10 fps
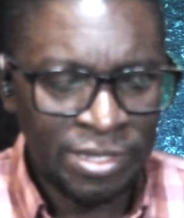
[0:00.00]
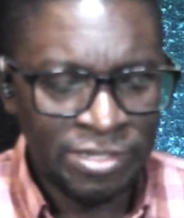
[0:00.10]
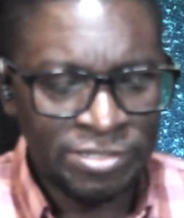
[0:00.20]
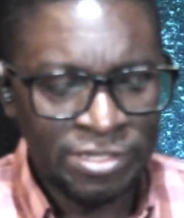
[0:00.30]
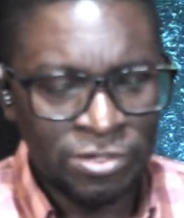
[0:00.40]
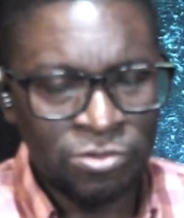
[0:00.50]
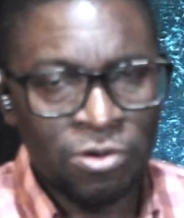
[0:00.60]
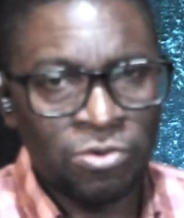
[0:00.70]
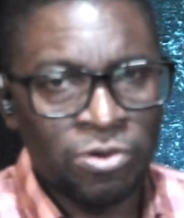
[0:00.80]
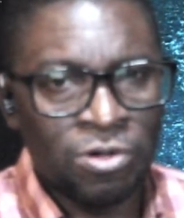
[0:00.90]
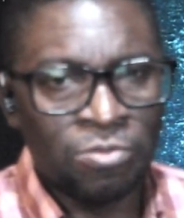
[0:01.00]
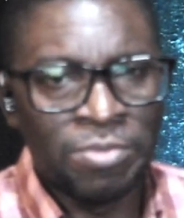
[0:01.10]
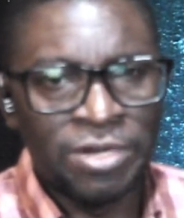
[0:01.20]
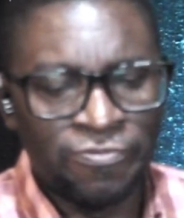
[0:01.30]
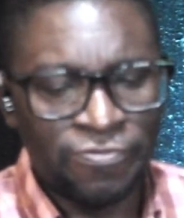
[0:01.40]
his inaugural
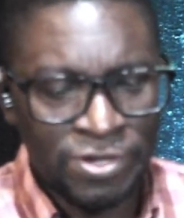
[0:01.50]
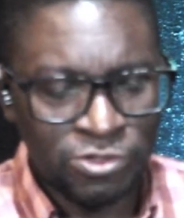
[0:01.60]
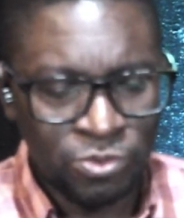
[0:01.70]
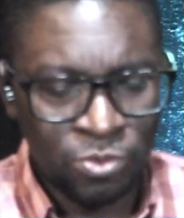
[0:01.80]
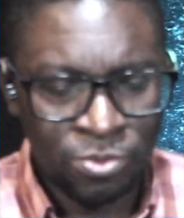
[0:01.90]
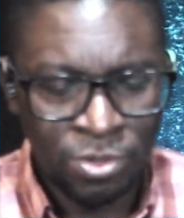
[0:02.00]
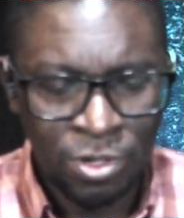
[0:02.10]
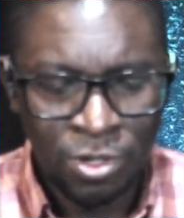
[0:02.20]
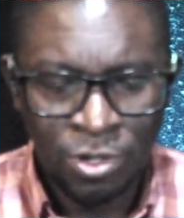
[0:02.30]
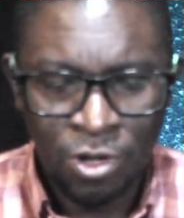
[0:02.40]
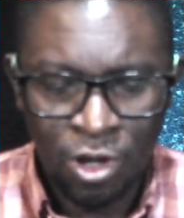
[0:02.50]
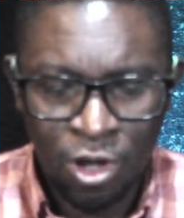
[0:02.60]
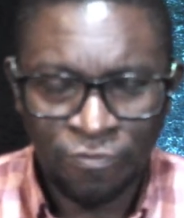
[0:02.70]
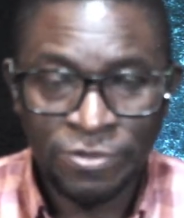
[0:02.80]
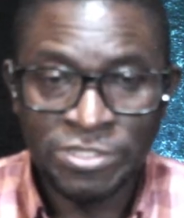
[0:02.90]
manifesto
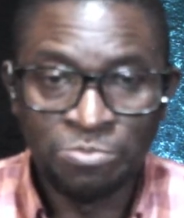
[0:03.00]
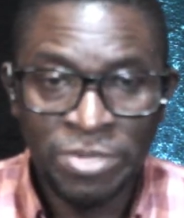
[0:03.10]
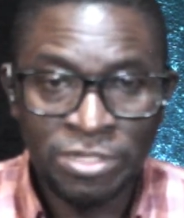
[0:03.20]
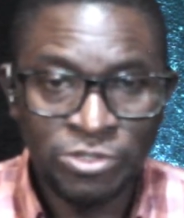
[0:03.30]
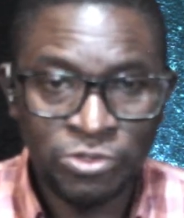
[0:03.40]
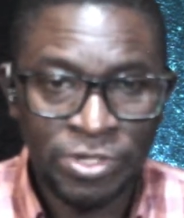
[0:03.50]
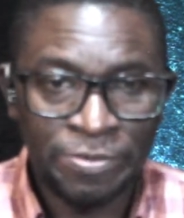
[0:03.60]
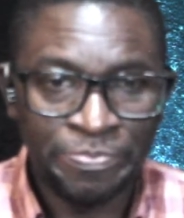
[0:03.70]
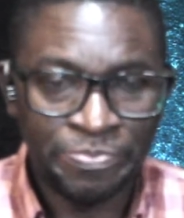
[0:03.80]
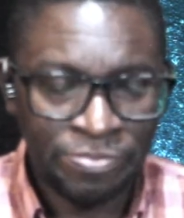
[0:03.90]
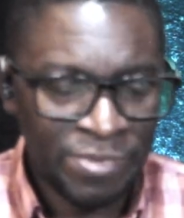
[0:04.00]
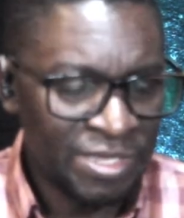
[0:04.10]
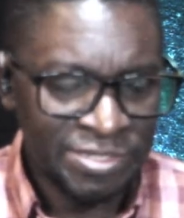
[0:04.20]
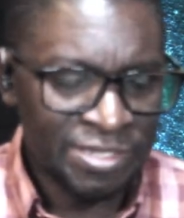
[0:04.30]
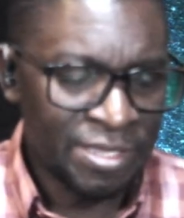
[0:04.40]
of his ministry,
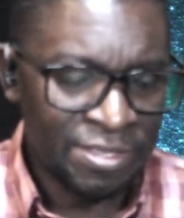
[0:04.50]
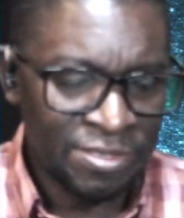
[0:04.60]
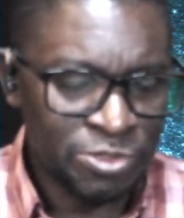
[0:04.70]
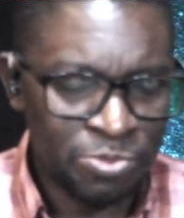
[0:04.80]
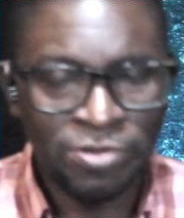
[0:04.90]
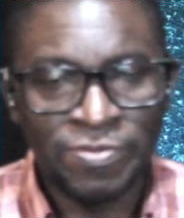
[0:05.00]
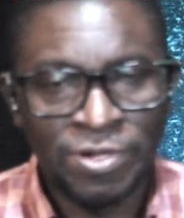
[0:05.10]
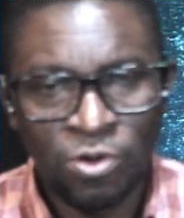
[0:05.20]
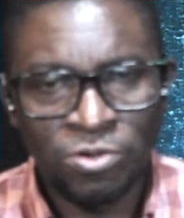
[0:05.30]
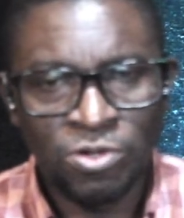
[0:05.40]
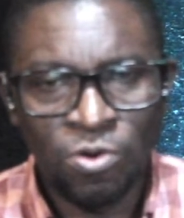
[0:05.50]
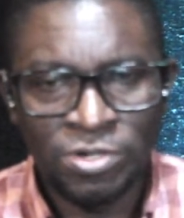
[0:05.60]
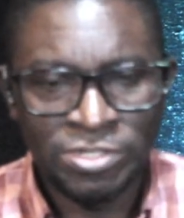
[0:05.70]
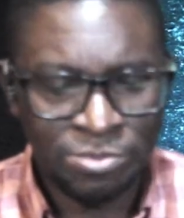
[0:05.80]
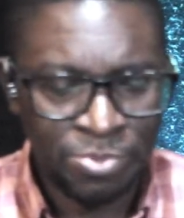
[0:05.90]
he said, the Spirit of the Lord
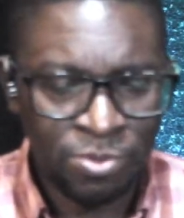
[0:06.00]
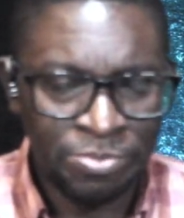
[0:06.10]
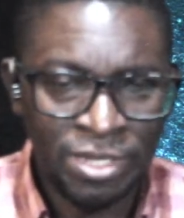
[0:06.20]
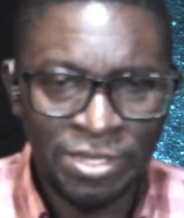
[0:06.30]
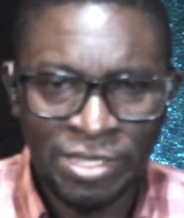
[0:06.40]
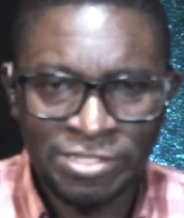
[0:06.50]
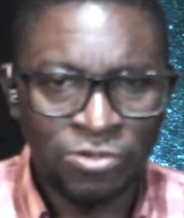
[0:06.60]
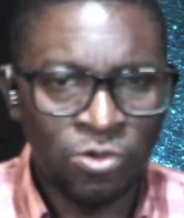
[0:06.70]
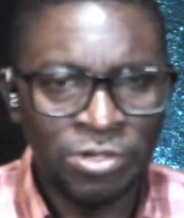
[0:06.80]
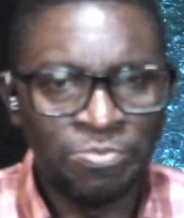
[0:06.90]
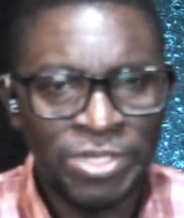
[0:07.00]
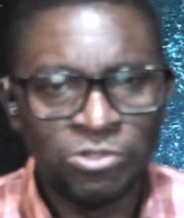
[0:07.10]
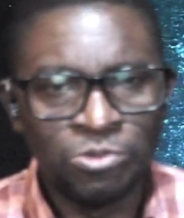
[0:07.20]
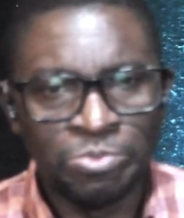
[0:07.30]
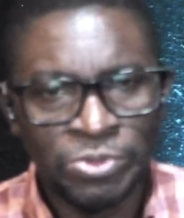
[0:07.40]
God is upon me and he has anointed me
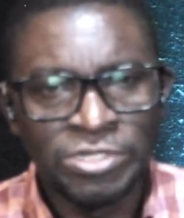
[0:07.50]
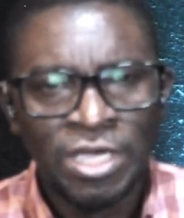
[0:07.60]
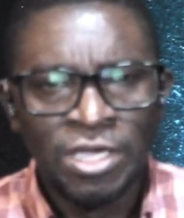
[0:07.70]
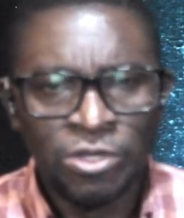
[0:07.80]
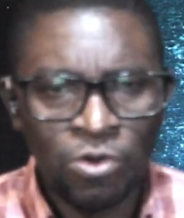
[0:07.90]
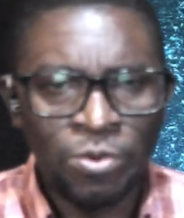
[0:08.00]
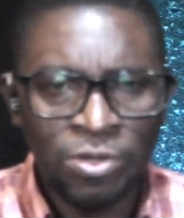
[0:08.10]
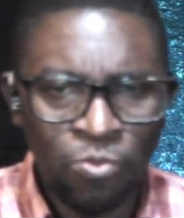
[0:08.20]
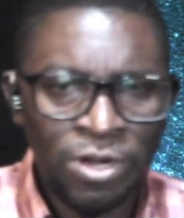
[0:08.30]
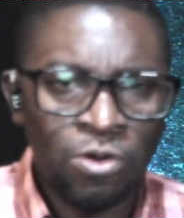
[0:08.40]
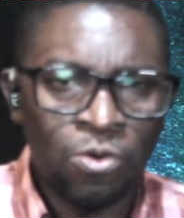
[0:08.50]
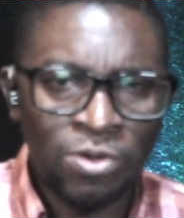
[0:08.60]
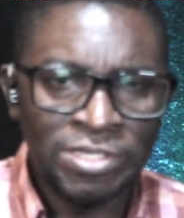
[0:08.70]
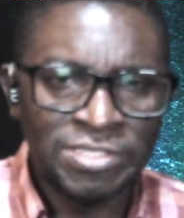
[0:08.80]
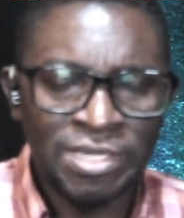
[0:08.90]
to preach. You know, he went
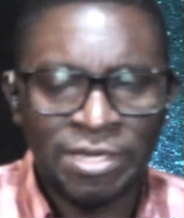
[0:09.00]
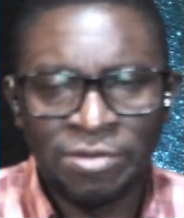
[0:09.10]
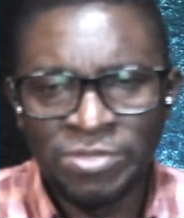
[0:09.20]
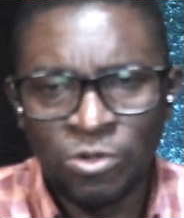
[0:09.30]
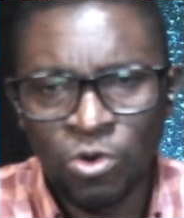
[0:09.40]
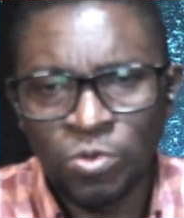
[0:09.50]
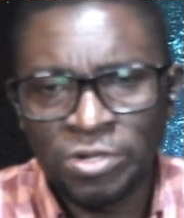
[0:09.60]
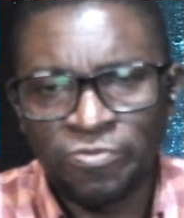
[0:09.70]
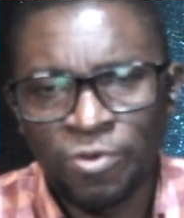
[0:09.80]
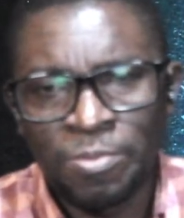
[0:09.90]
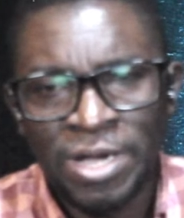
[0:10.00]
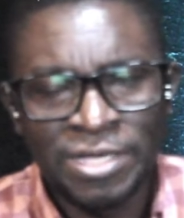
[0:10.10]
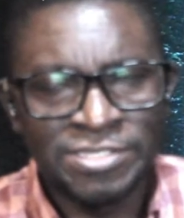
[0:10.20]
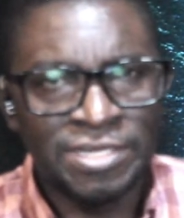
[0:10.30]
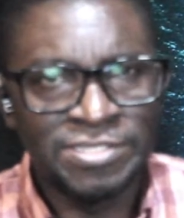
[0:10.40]
on and said that he quoted from
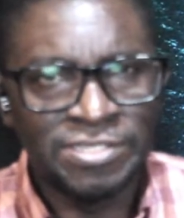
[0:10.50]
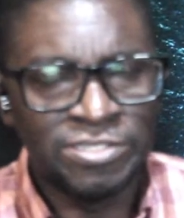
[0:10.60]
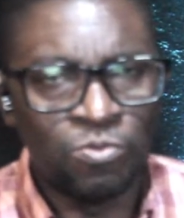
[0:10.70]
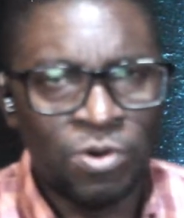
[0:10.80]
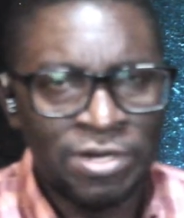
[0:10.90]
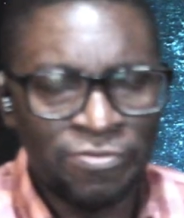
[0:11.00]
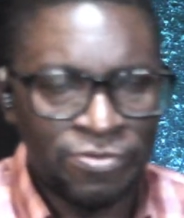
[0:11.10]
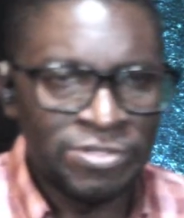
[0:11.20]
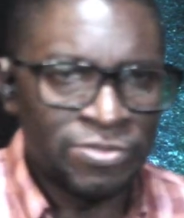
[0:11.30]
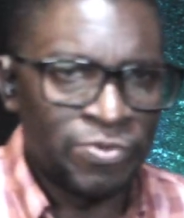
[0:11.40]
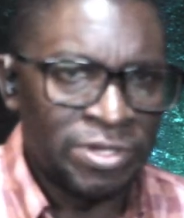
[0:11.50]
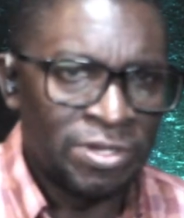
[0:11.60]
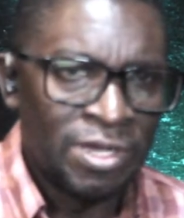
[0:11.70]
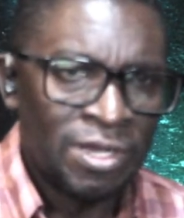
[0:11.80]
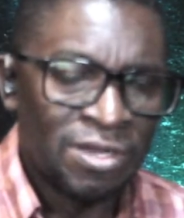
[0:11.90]
Isaiah 61, the first
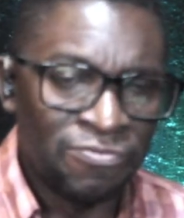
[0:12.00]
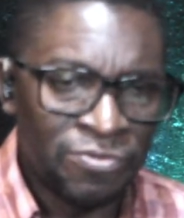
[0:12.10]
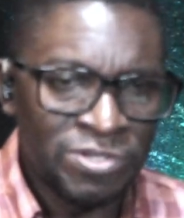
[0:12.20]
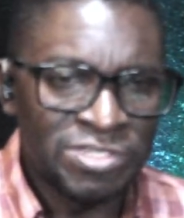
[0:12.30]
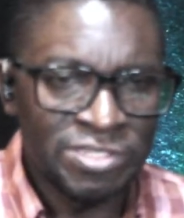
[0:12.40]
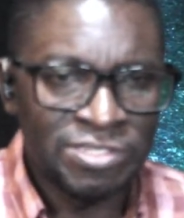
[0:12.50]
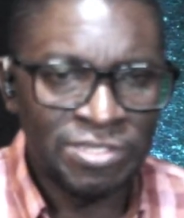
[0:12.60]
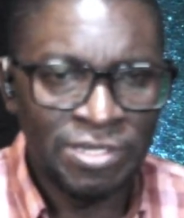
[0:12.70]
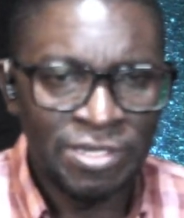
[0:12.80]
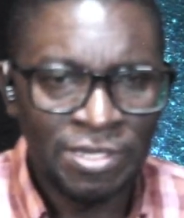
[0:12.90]
three verses.